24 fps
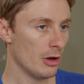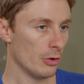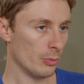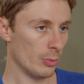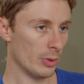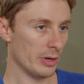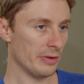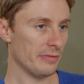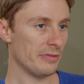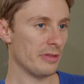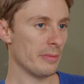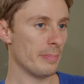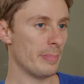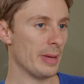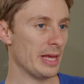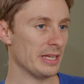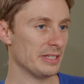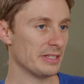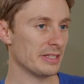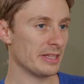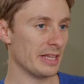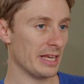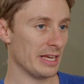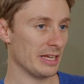One of the best
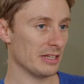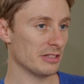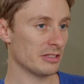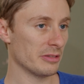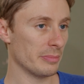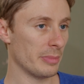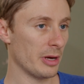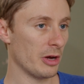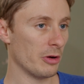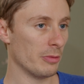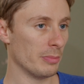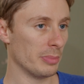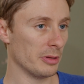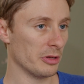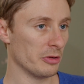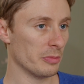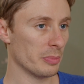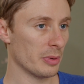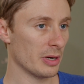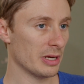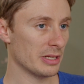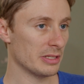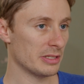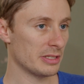things about
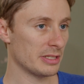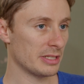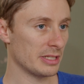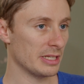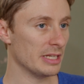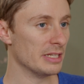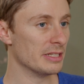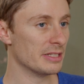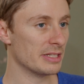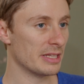blueprints is